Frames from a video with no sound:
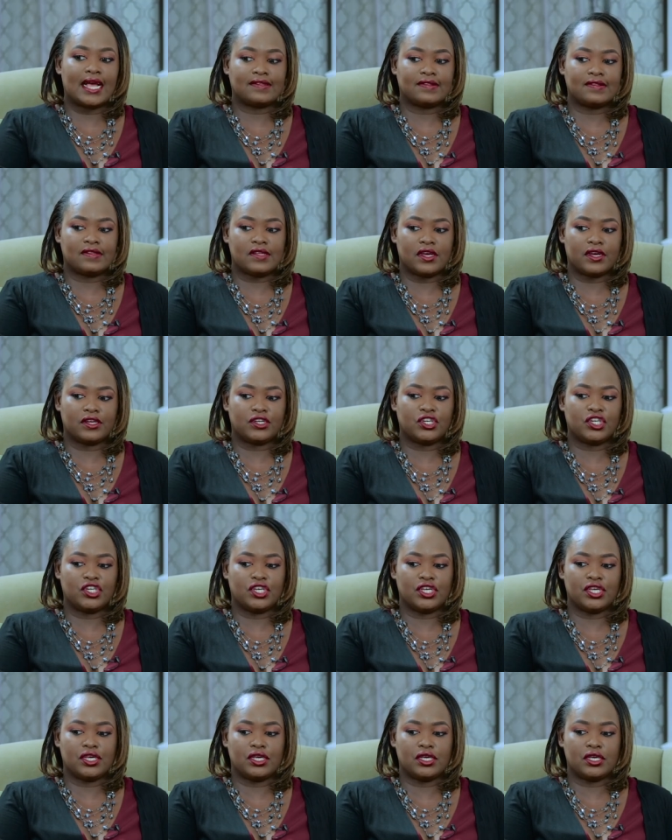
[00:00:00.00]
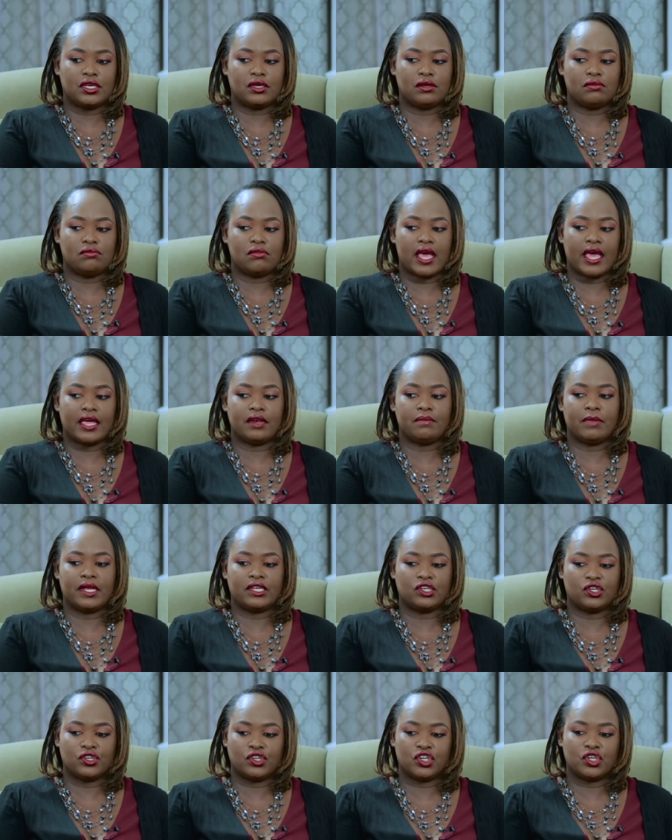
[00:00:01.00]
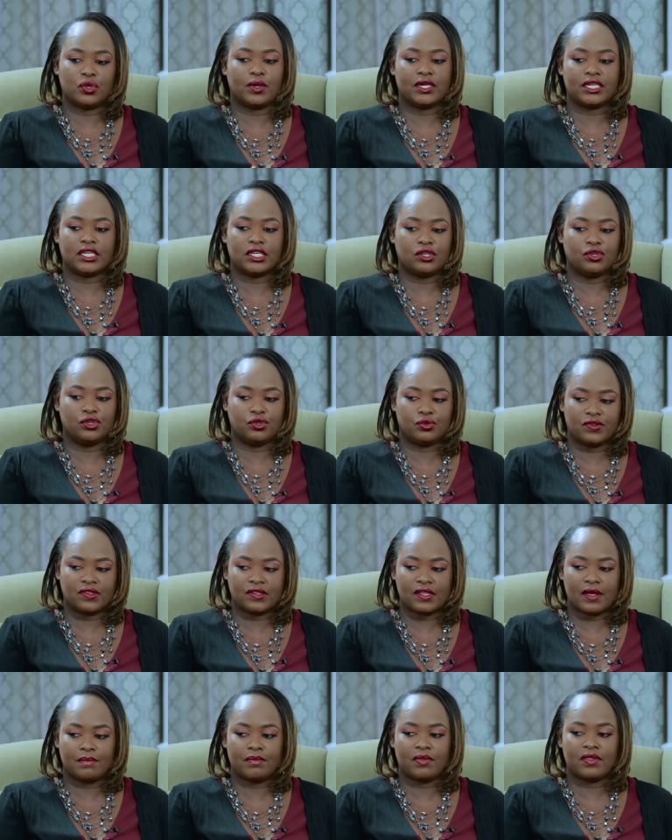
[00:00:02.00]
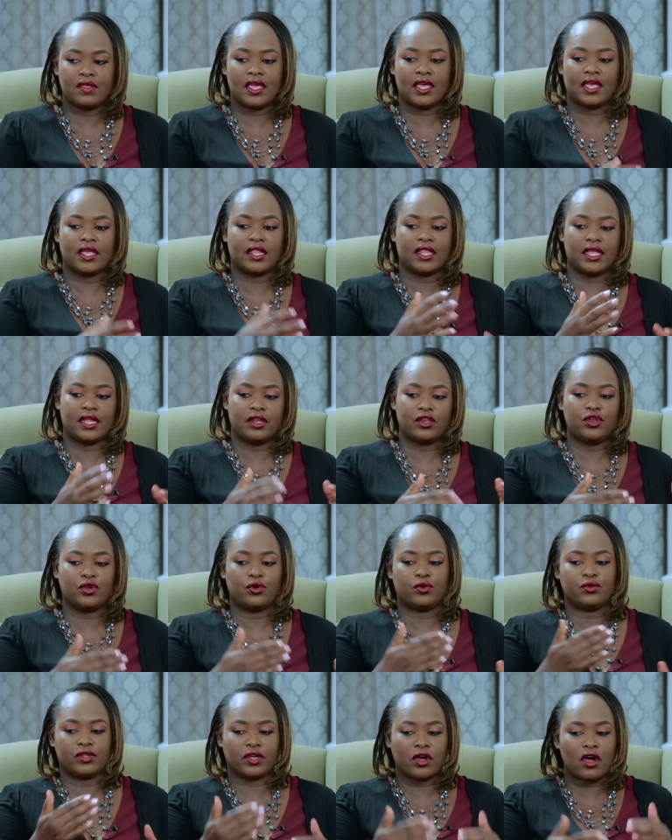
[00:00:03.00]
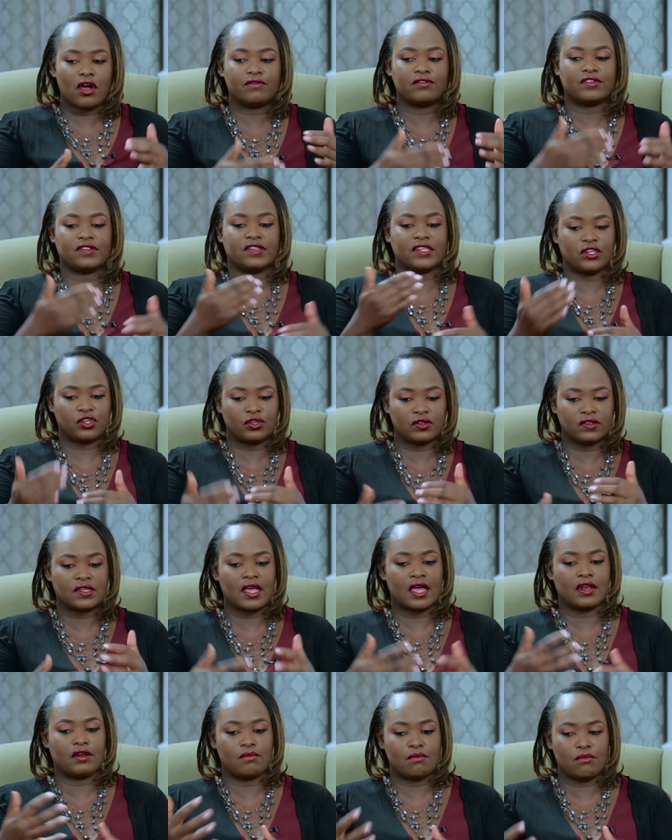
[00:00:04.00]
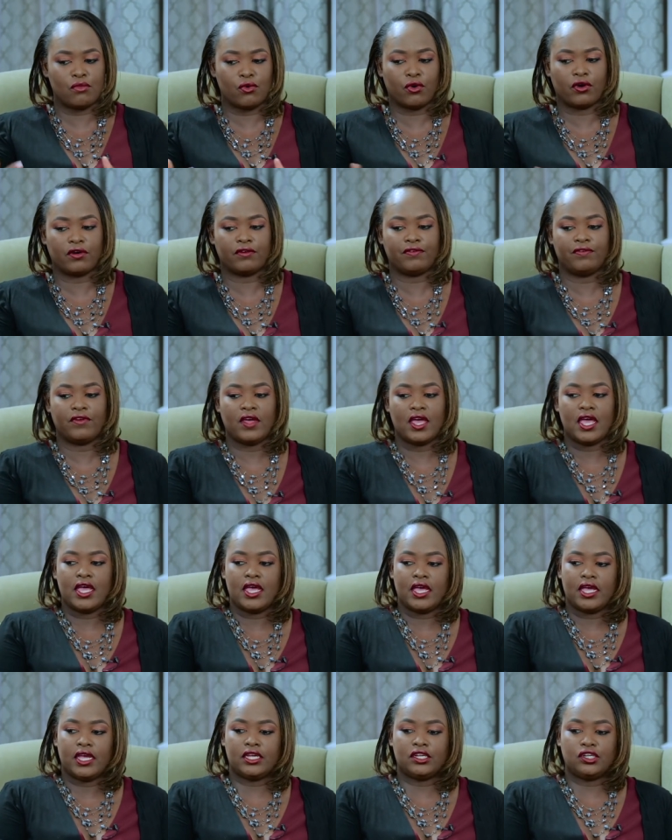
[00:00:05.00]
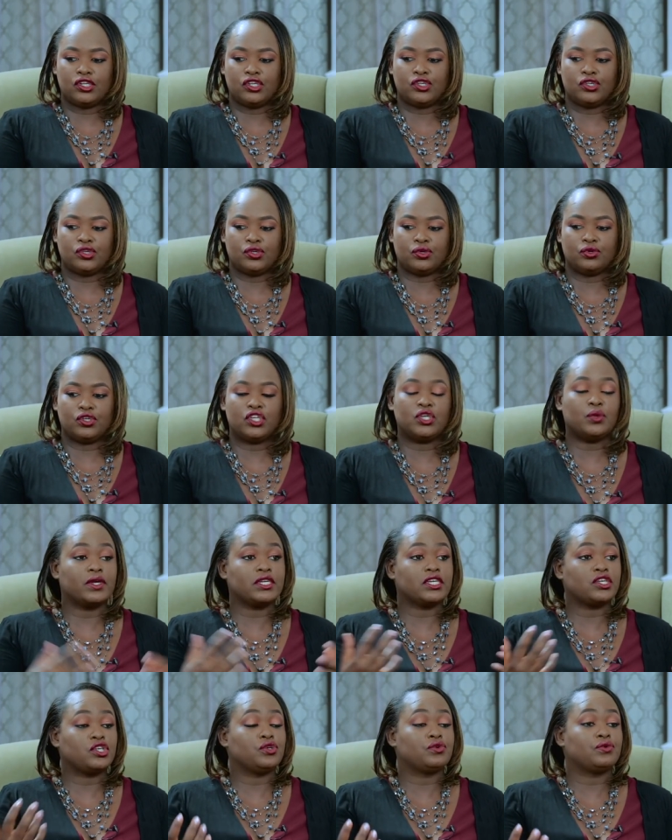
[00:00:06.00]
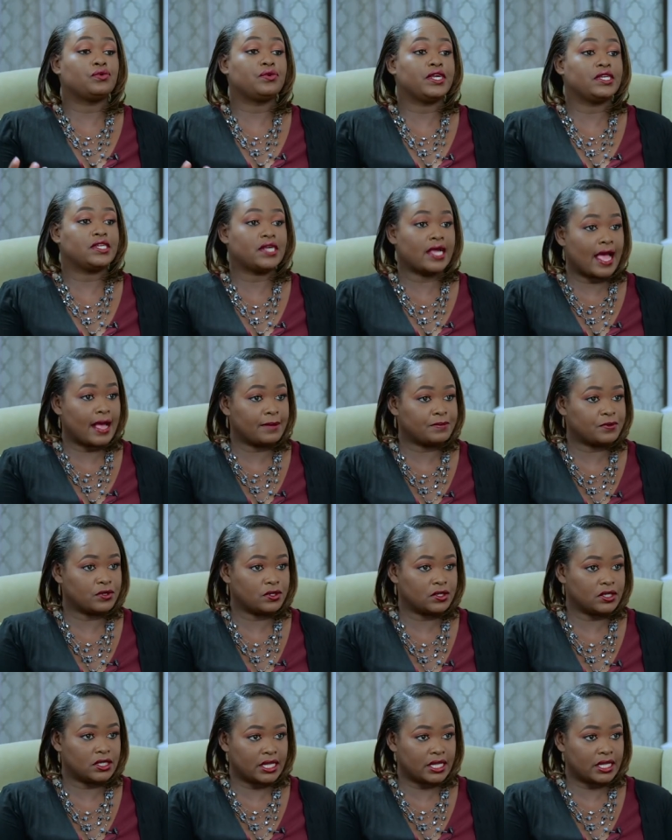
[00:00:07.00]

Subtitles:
last year, she had mentioned she wanted to do something, and then, you know, the conversations kind of morph into she wanted to create a capsule